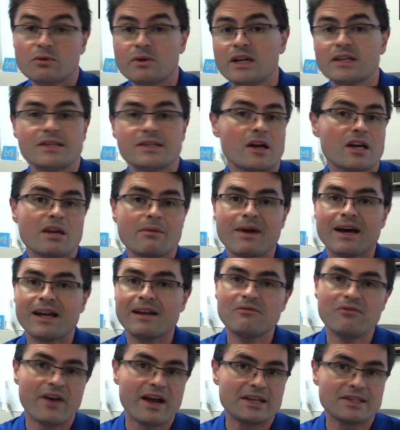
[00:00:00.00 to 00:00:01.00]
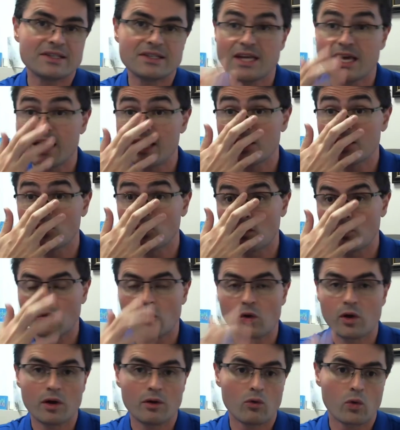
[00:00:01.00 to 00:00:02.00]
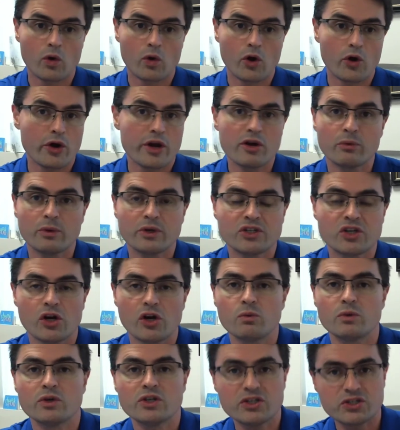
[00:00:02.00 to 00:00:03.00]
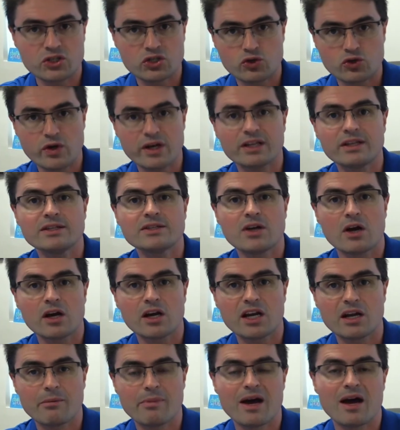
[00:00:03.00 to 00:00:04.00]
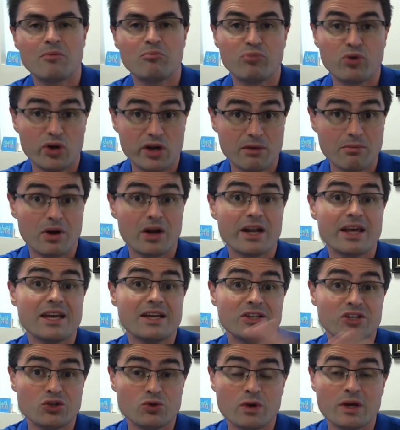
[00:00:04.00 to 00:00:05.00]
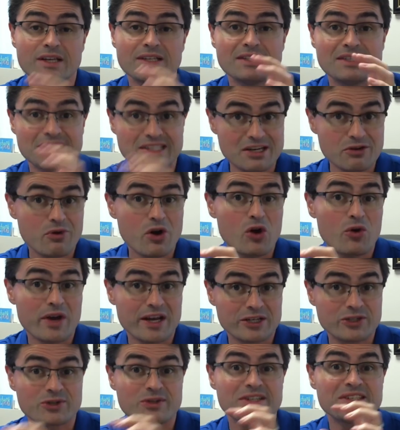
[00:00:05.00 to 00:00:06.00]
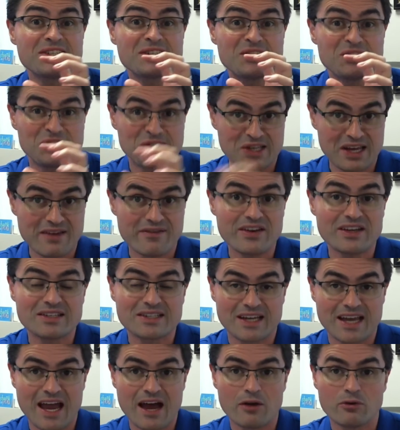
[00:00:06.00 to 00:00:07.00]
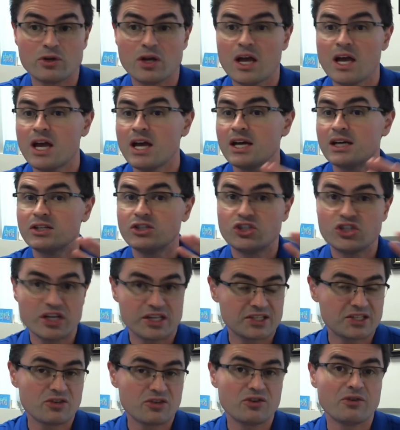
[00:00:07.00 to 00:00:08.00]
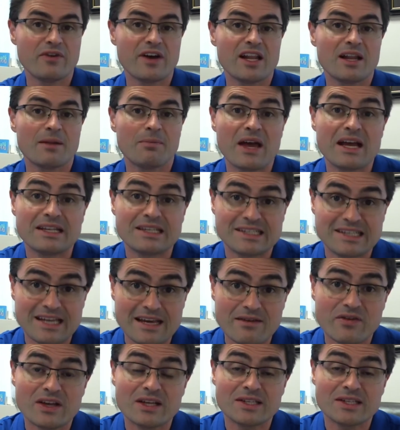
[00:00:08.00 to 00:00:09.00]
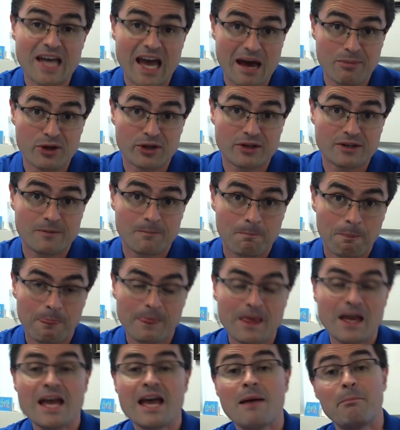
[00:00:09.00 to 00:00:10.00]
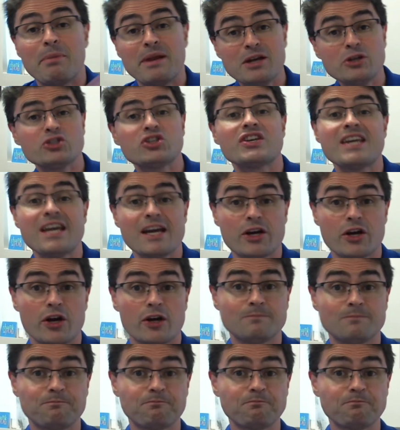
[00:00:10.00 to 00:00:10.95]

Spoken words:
We're not talking about investing or earning a return. We're just strictly talking about putting money into a zero interest savings account just to develop that savings habit. But here's the kicker.